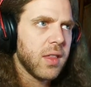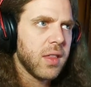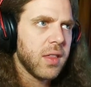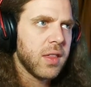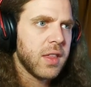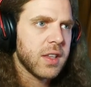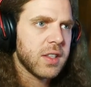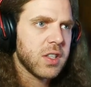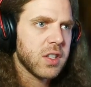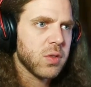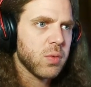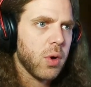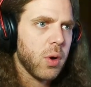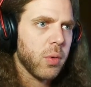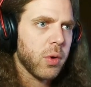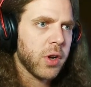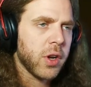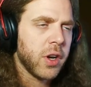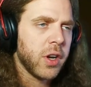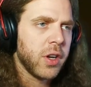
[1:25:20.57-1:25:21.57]
this is what
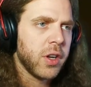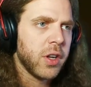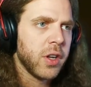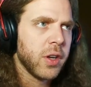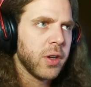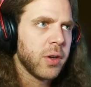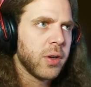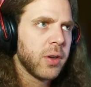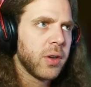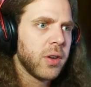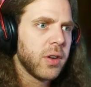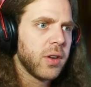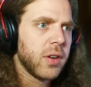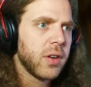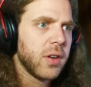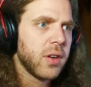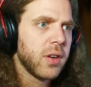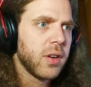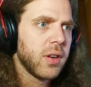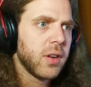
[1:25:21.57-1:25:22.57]
we're gonna do.
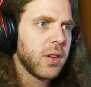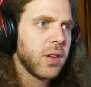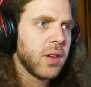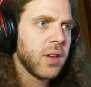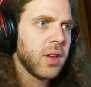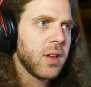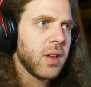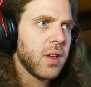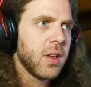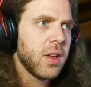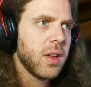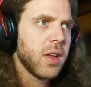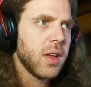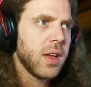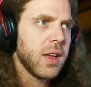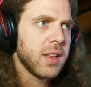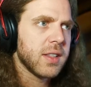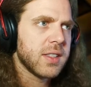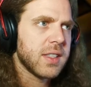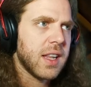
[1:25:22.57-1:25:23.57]

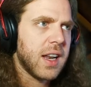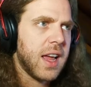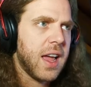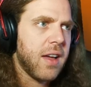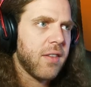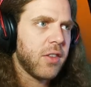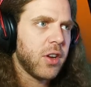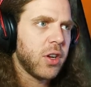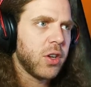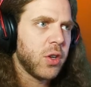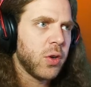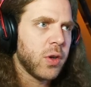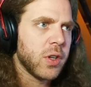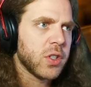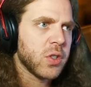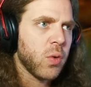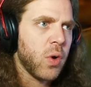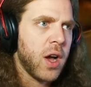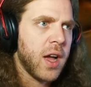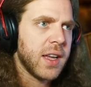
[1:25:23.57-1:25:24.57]
Instead of having to do it
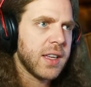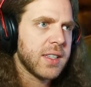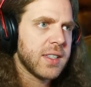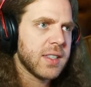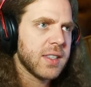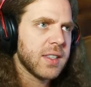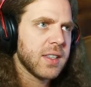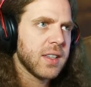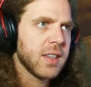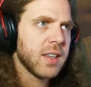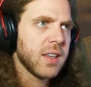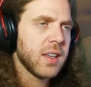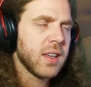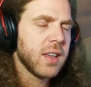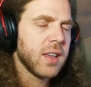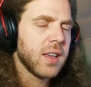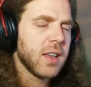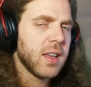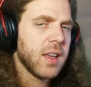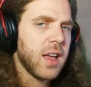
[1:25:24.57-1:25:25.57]
twice,
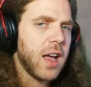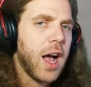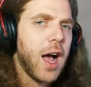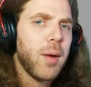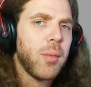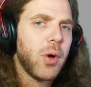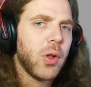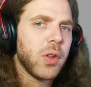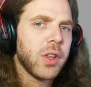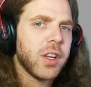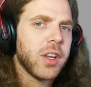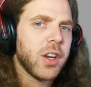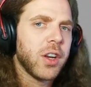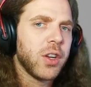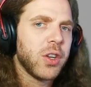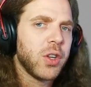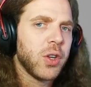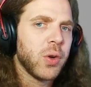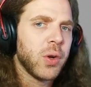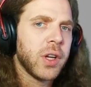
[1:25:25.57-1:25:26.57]
I'm only gonna
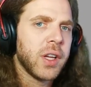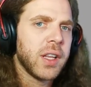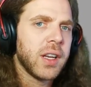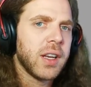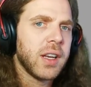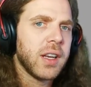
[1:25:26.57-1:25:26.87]
do it